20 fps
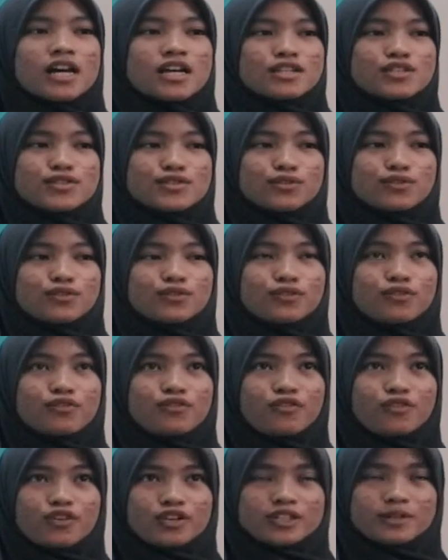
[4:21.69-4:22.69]
So
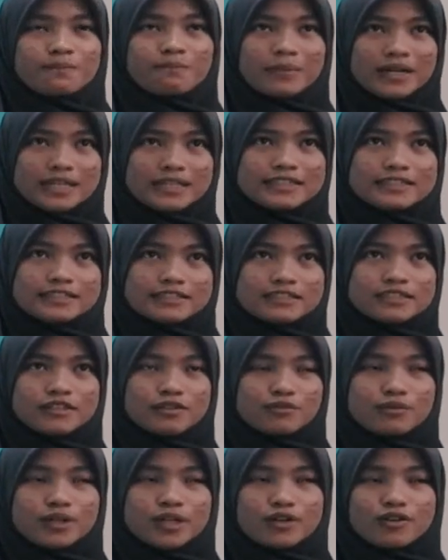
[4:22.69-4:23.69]
for the
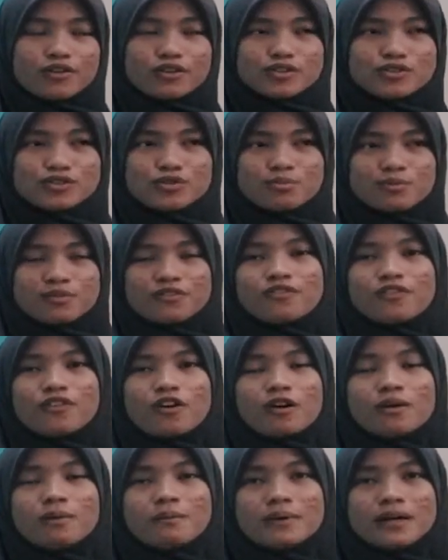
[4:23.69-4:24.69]
Python, we are going to
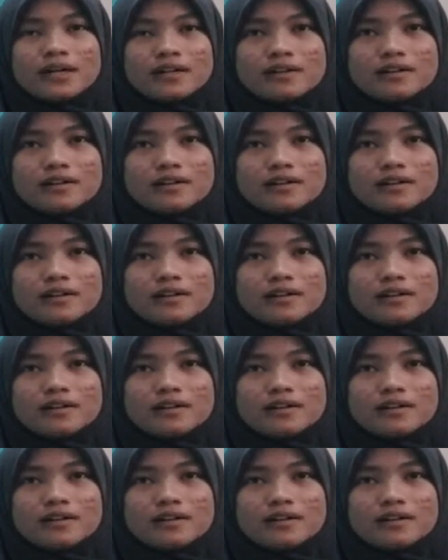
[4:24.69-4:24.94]
perform